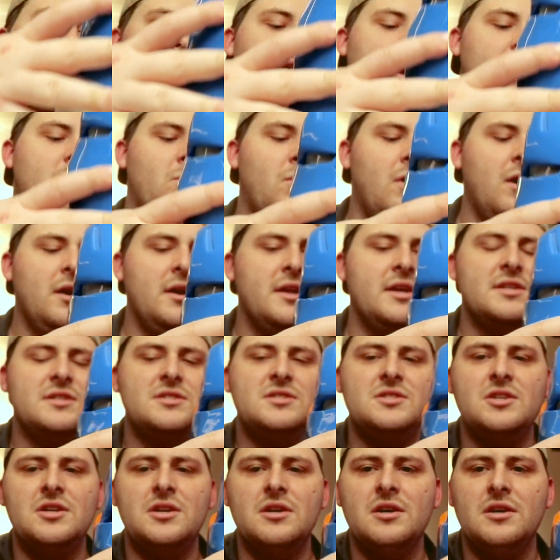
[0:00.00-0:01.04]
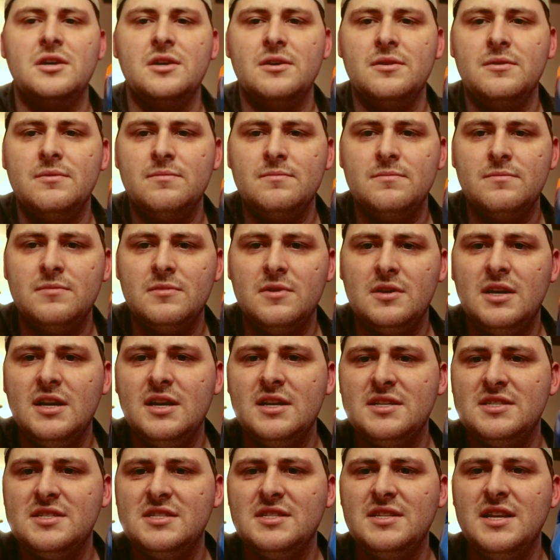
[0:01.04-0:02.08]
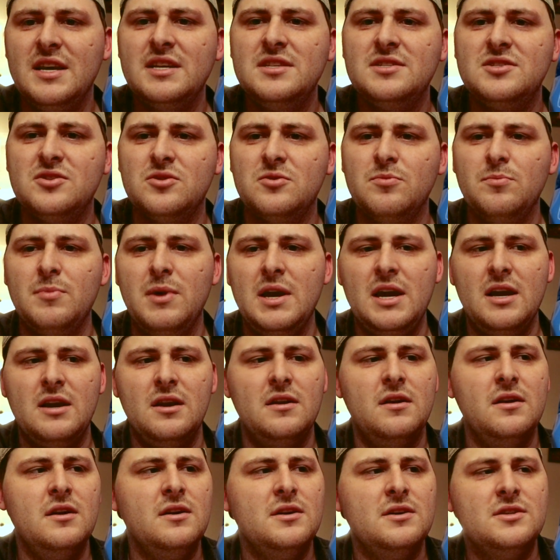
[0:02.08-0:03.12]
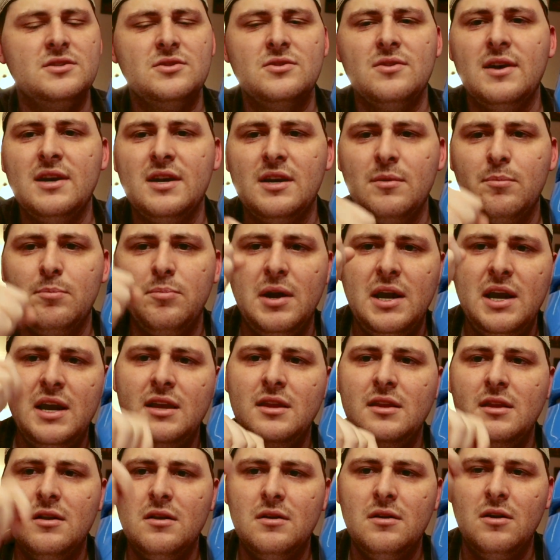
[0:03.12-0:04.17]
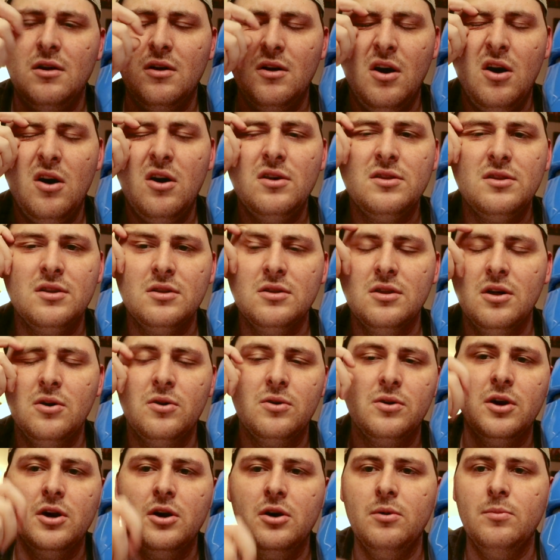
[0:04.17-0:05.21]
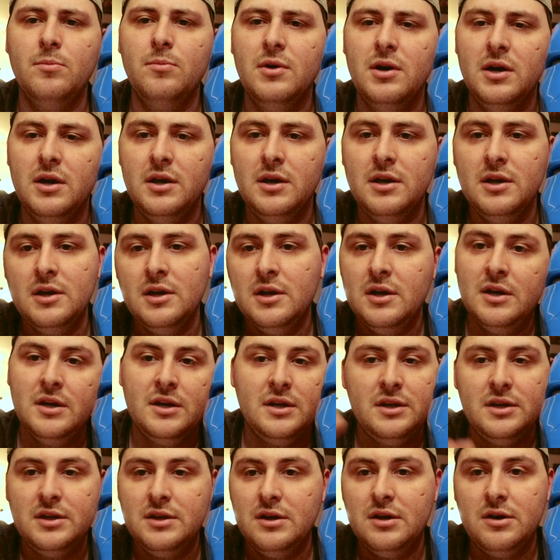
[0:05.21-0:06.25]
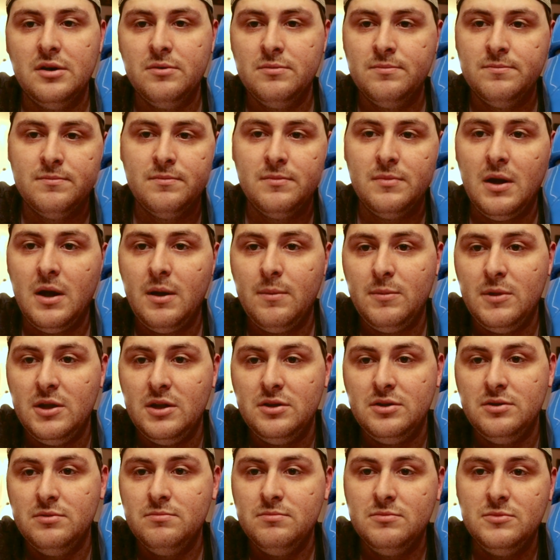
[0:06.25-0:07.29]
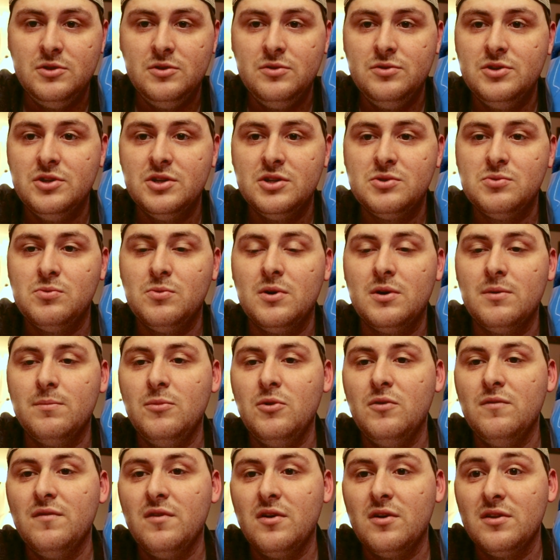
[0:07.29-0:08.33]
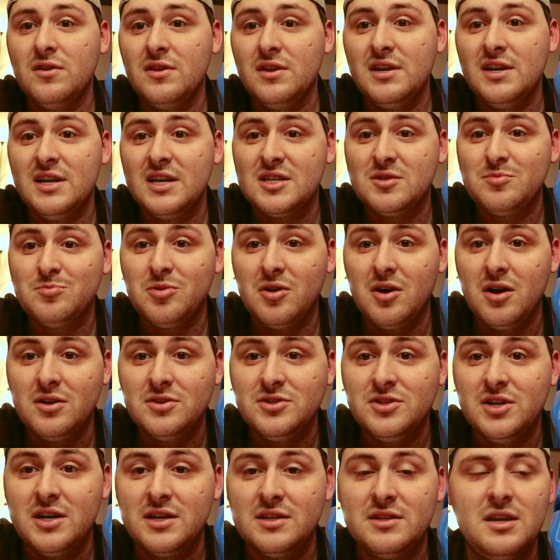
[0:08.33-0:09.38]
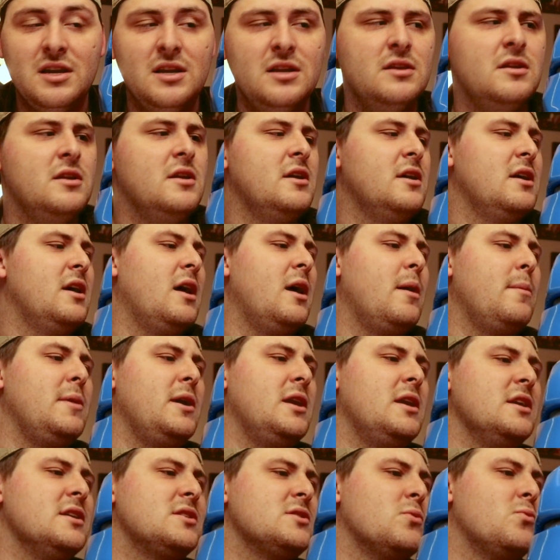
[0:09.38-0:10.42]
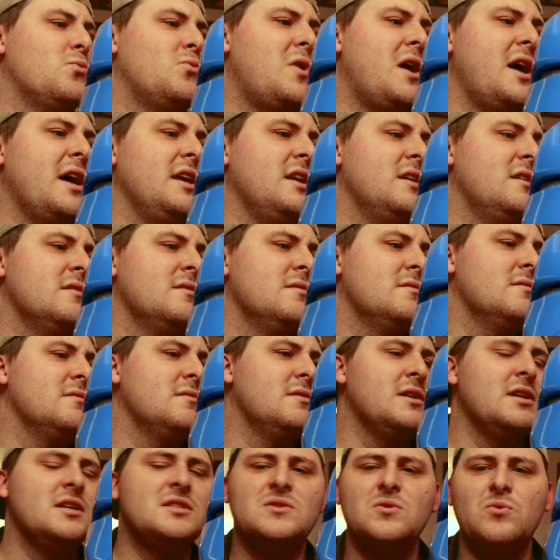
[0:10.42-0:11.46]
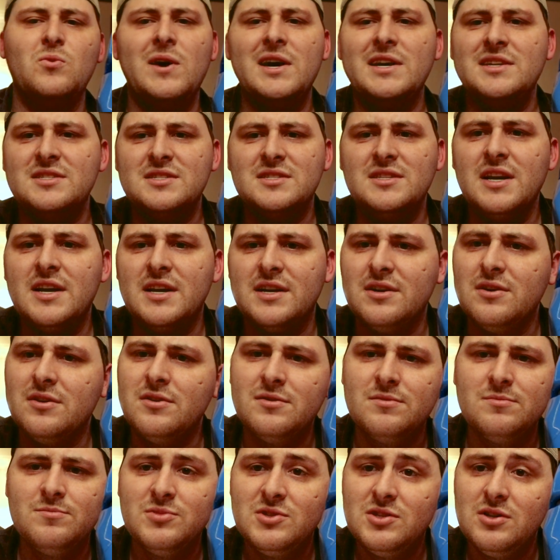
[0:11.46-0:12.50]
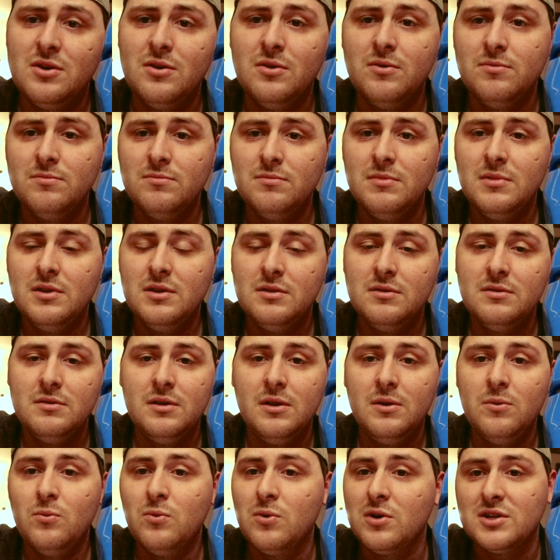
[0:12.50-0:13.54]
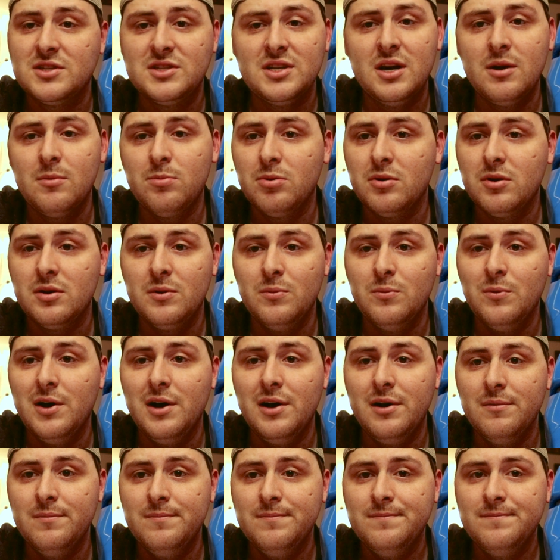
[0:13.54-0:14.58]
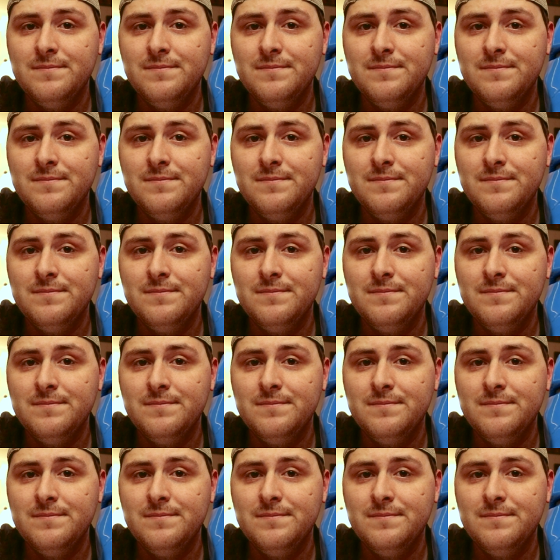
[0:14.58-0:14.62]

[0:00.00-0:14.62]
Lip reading: wanted to get a stencil made so I could paint on the logo, but you know, I mean, you just want to move on to the next project, and I mean, it's a white sticker, so it works out pretty well.